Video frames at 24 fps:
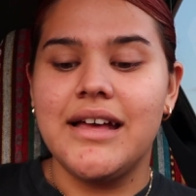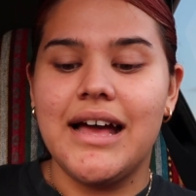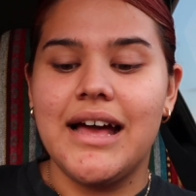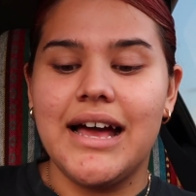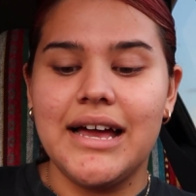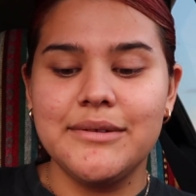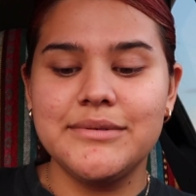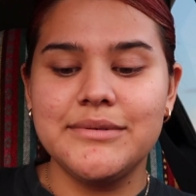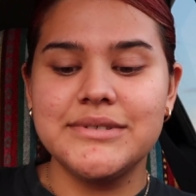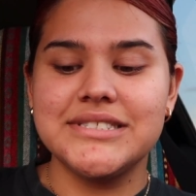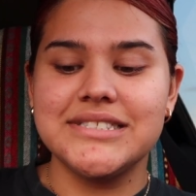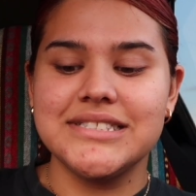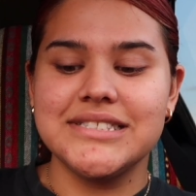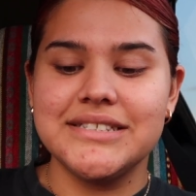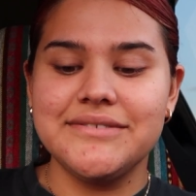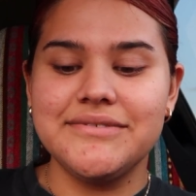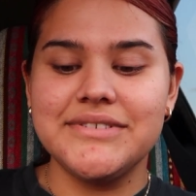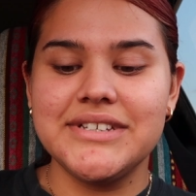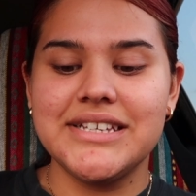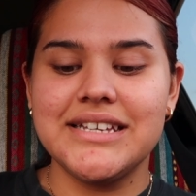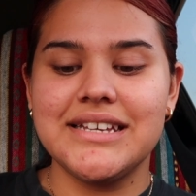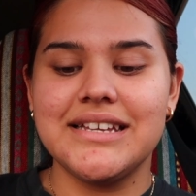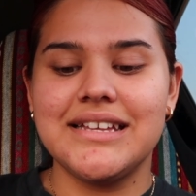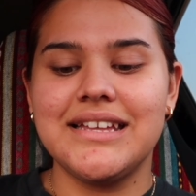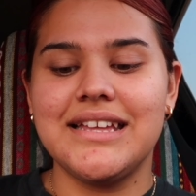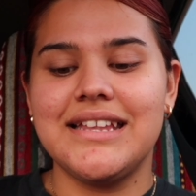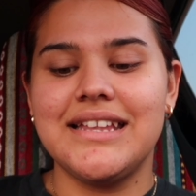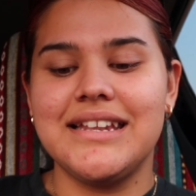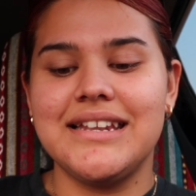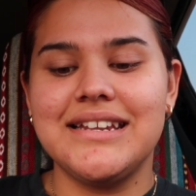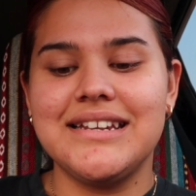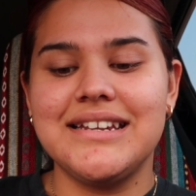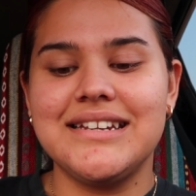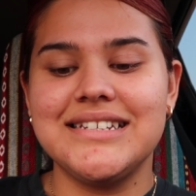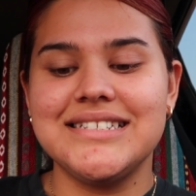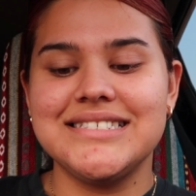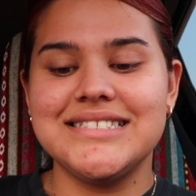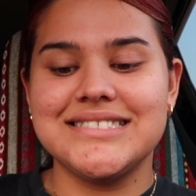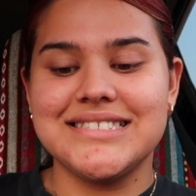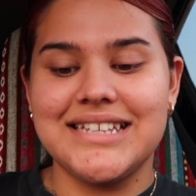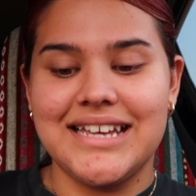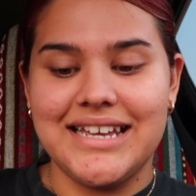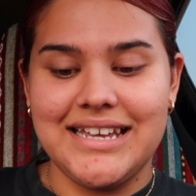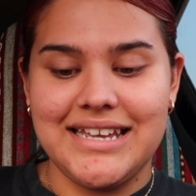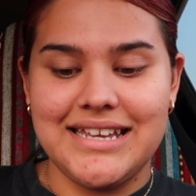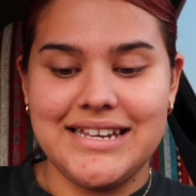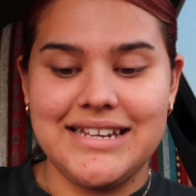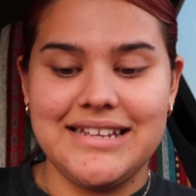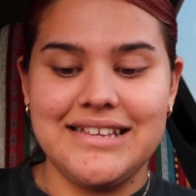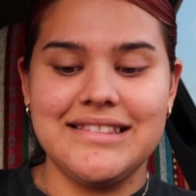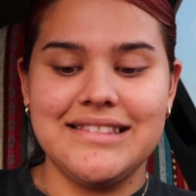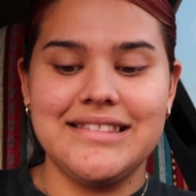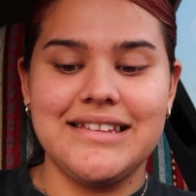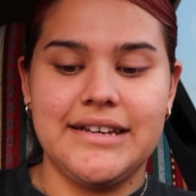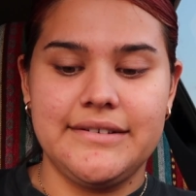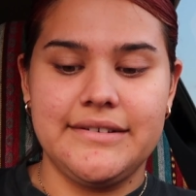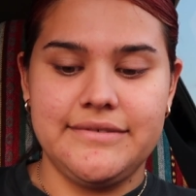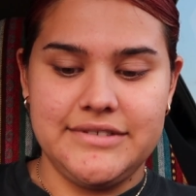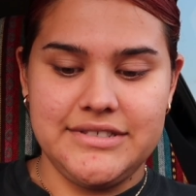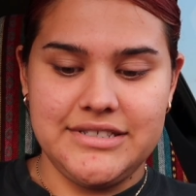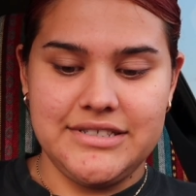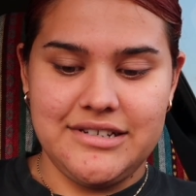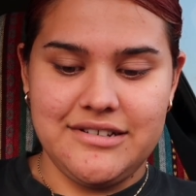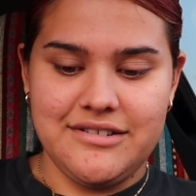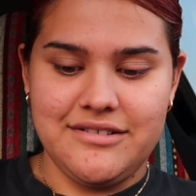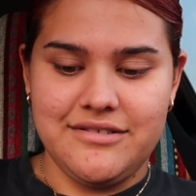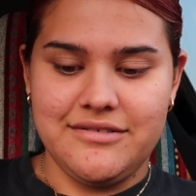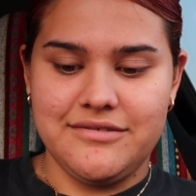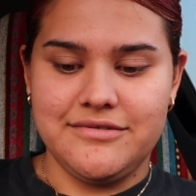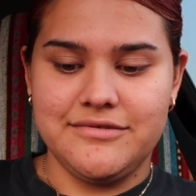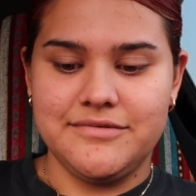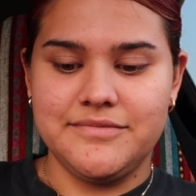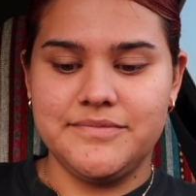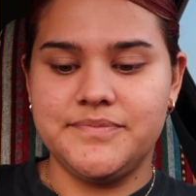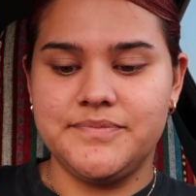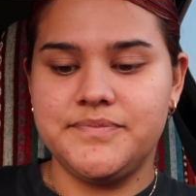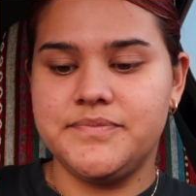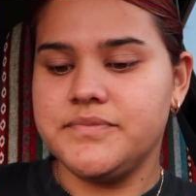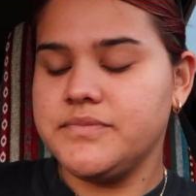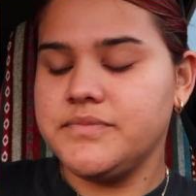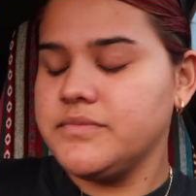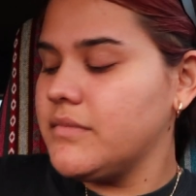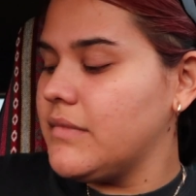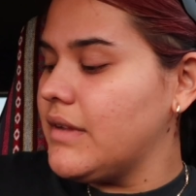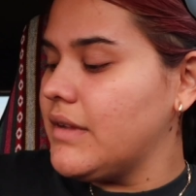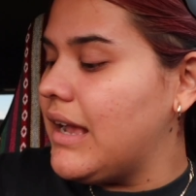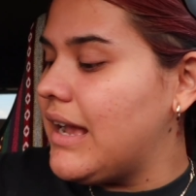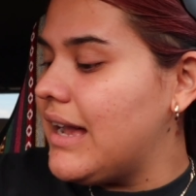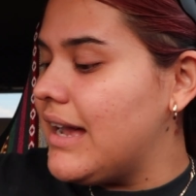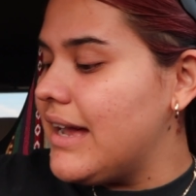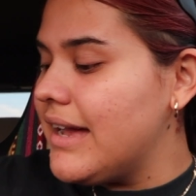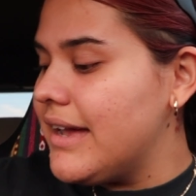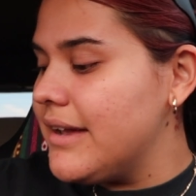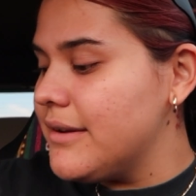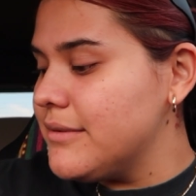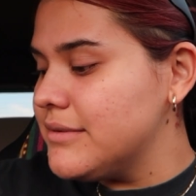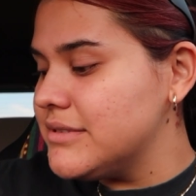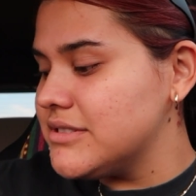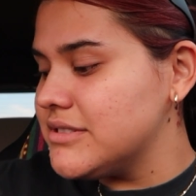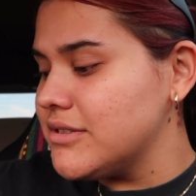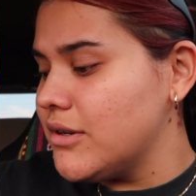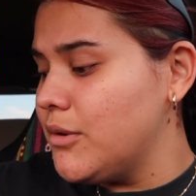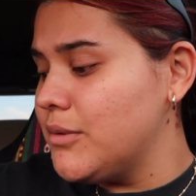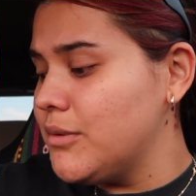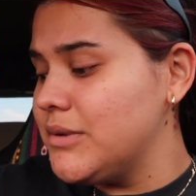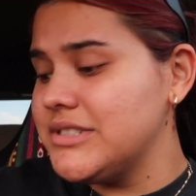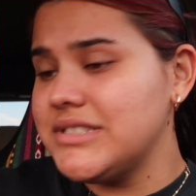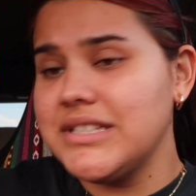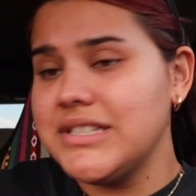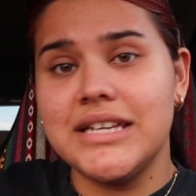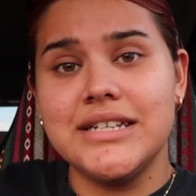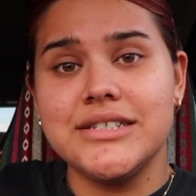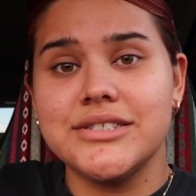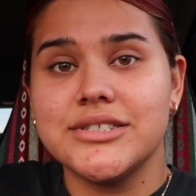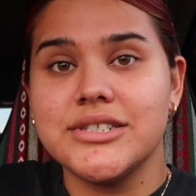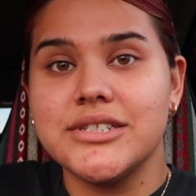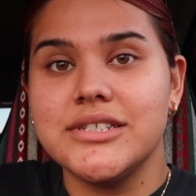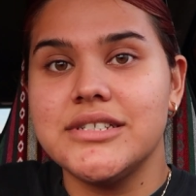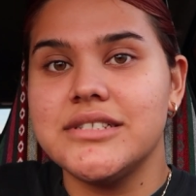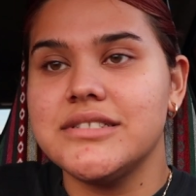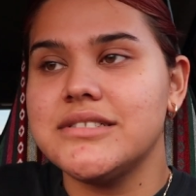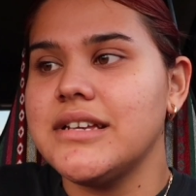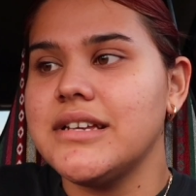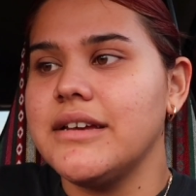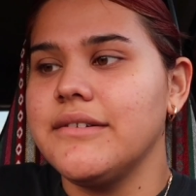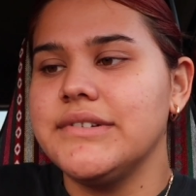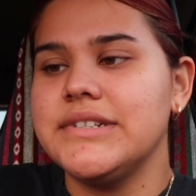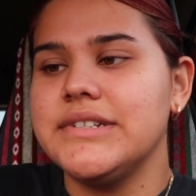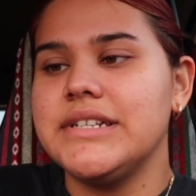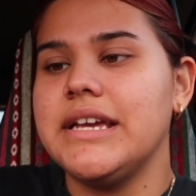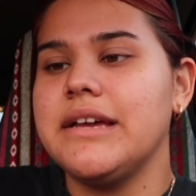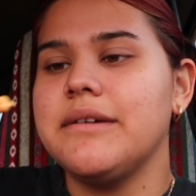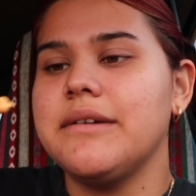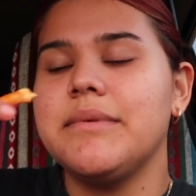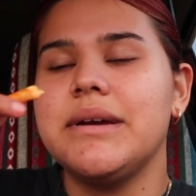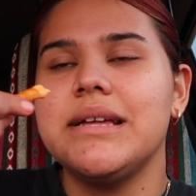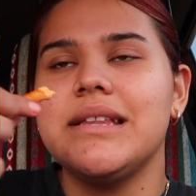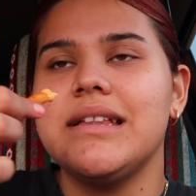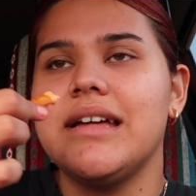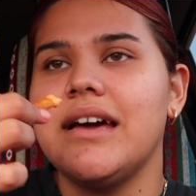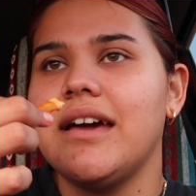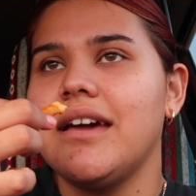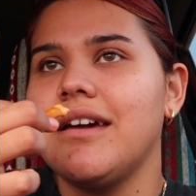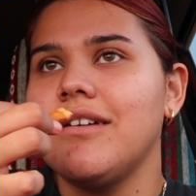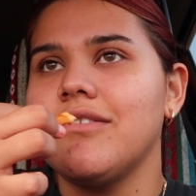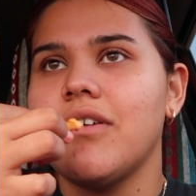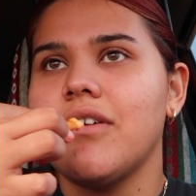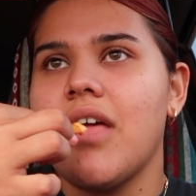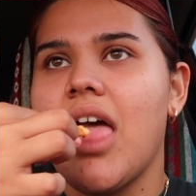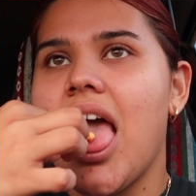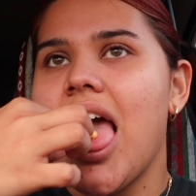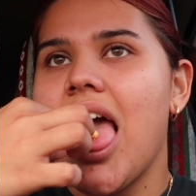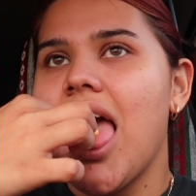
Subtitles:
I was living in an anxiety lifestyle. I was always anxious every day of my life.